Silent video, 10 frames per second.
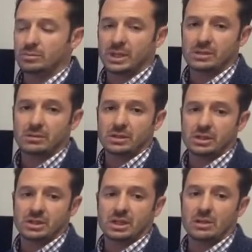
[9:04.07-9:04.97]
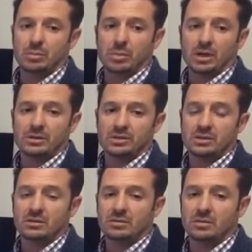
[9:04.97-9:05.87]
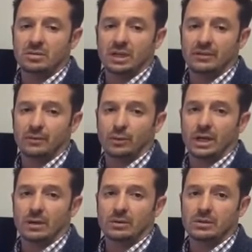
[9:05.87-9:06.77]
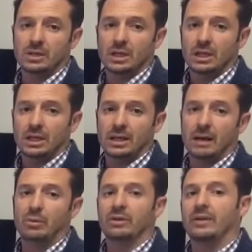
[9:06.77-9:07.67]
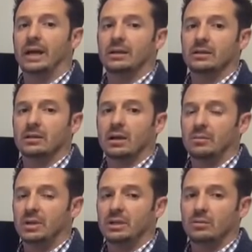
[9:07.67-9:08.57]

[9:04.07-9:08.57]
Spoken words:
is basically just to keep a pulse and hit 40 hours and not bring value to the company,